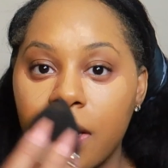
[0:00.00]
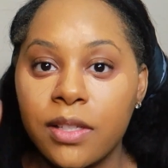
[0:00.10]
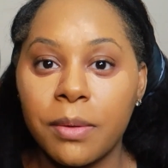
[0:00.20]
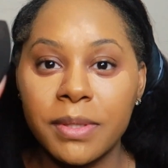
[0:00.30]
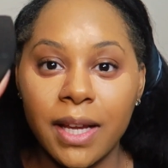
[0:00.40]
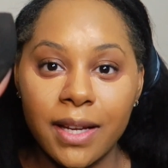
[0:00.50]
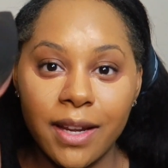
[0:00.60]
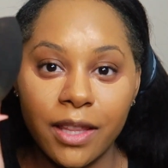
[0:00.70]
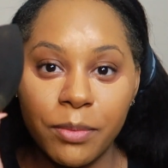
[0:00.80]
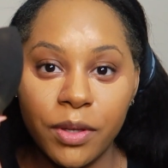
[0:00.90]
So I'm gonna take
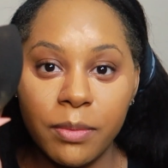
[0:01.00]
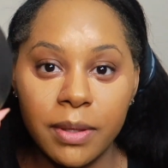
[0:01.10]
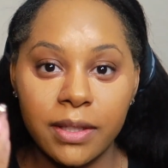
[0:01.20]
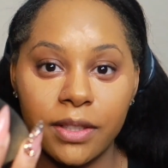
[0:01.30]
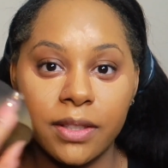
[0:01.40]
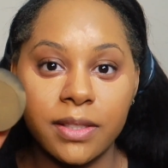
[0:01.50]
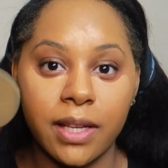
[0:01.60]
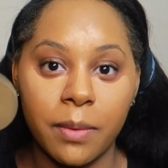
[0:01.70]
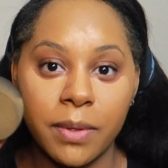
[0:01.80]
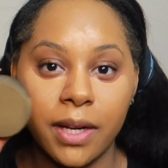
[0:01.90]
another beauty blender, the
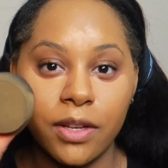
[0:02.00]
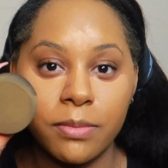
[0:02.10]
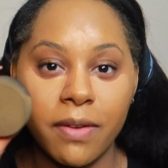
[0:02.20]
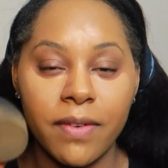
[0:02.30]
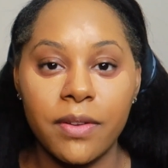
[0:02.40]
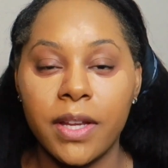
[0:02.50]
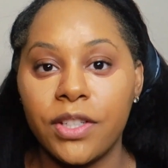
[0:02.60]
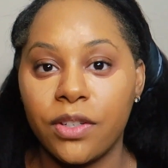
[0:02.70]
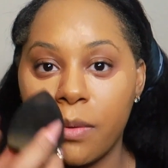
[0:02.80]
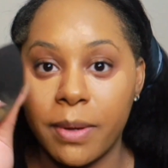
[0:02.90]
same one that I use my
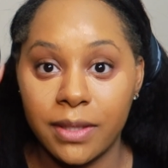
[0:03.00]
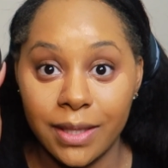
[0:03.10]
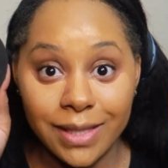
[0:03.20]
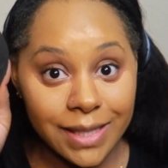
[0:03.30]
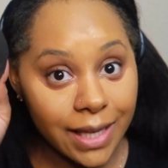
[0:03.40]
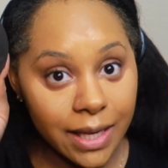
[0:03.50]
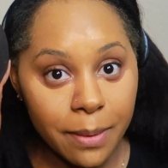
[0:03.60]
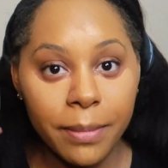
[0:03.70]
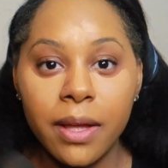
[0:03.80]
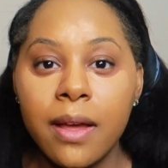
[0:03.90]
foundation on, but the
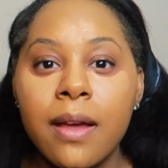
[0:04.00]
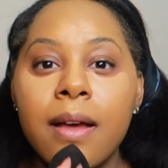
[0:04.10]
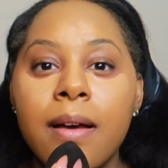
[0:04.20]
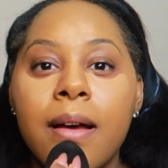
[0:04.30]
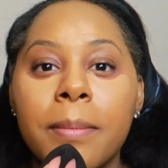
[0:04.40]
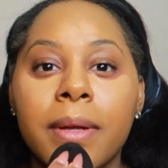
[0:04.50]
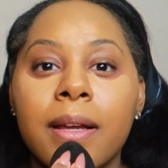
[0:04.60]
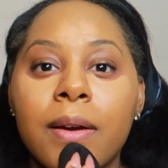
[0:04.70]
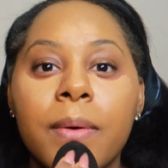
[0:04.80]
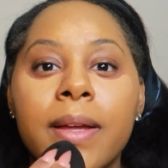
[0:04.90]
tip, I'm gonna
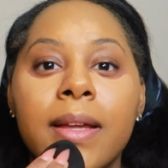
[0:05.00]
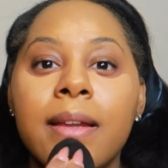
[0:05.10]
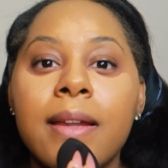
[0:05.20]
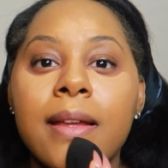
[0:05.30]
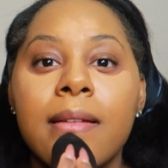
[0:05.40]
go in